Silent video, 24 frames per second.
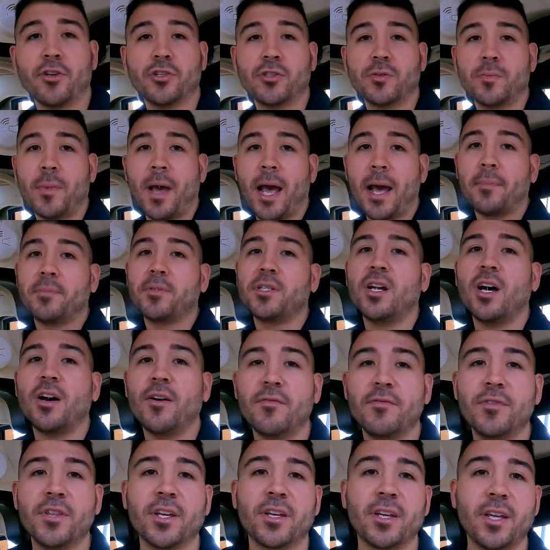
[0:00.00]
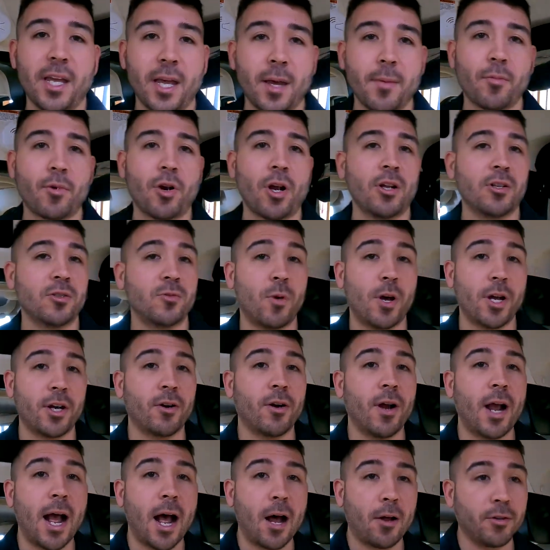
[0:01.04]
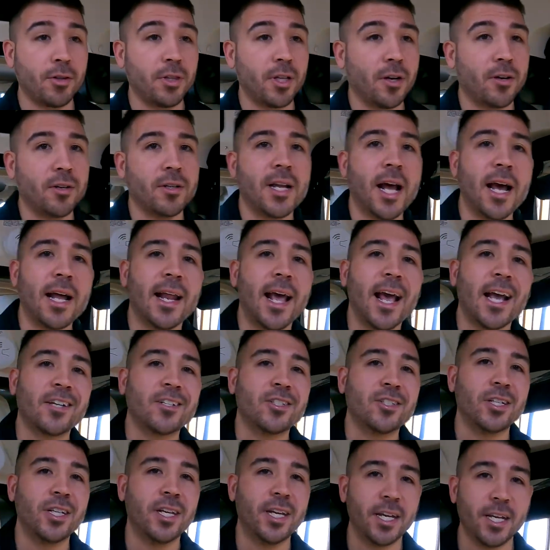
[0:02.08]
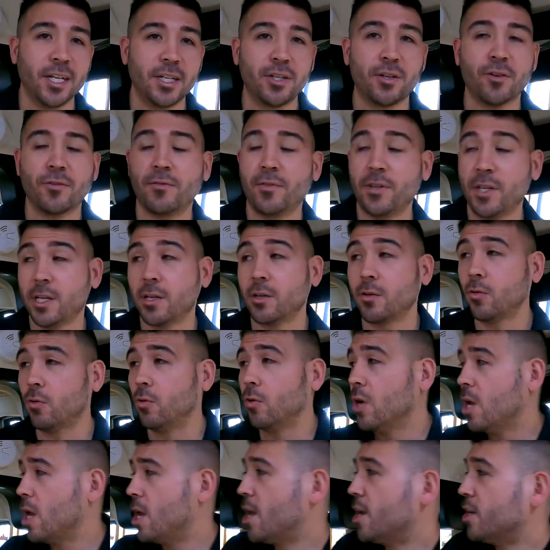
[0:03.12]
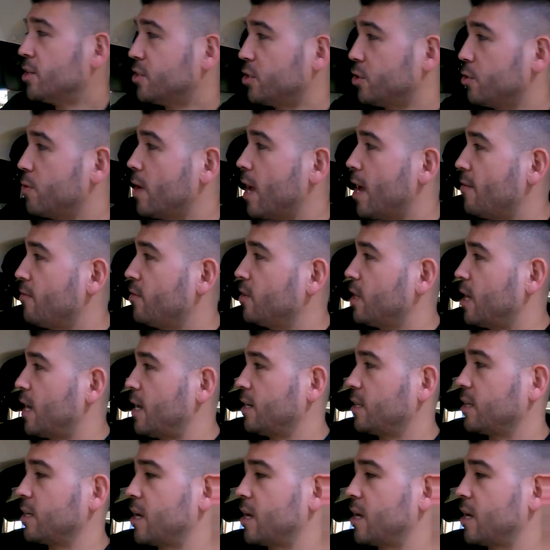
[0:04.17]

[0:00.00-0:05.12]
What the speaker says: those maps of the campgrounds while you're out there, not actually in your vehicle. So you have a lot